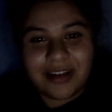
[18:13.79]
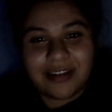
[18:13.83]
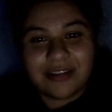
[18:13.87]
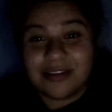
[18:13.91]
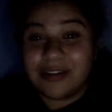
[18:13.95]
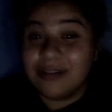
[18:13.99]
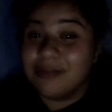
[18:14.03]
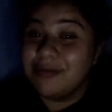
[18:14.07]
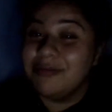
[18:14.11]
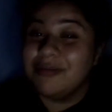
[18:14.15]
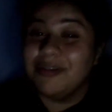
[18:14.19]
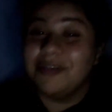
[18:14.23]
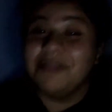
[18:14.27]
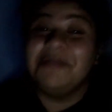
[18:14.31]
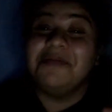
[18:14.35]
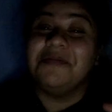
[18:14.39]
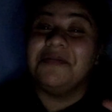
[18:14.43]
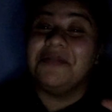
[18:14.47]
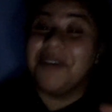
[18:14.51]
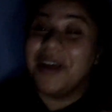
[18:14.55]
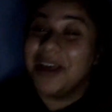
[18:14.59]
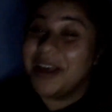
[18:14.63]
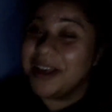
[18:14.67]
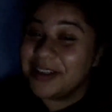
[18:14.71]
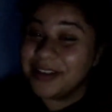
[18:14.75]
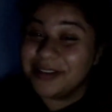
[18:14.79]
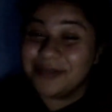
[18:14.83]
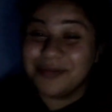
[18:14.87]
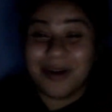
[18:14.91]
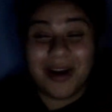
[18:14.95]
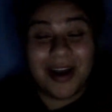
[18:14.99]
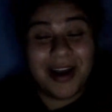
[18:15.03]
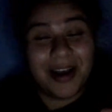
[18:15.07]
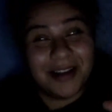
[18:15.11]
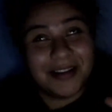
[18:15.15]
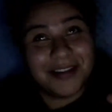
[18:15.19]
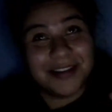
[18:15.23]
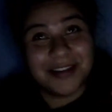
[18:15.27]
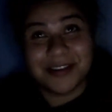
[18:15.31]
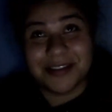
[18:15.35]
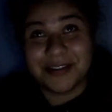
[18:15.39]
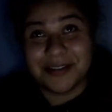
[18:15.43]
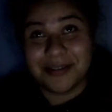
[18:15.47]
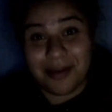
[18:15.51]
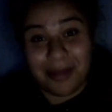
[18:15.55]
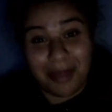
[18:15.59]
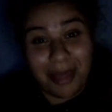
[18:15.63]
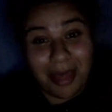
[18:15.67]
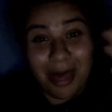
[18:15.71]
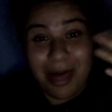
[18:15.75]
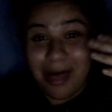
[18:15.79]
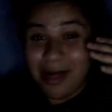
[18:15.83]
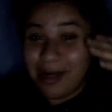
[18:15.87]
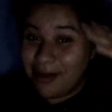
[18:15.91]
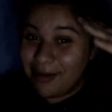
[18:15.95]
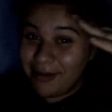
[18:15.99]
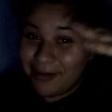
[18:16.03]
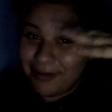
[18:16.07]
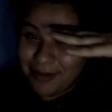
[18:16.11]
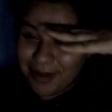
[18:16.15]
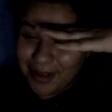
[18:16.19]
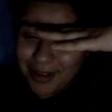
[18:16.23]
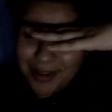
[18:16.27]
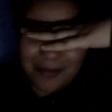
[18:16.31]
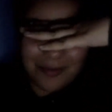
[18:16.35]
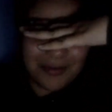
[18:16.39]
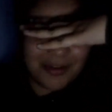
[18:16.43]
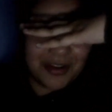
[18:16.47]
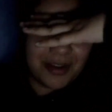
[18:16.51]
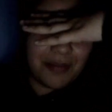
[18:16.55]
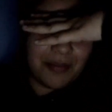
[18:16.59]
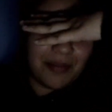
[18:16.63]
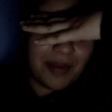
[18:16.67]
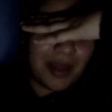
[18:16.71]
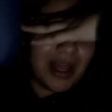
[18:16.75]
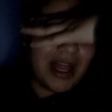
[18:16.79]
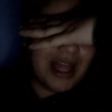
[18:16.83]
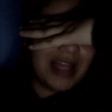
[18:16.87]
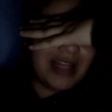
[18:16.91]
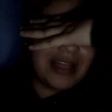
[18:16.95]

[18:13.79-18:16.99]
no offense, but I just, uh, I didn't want to be like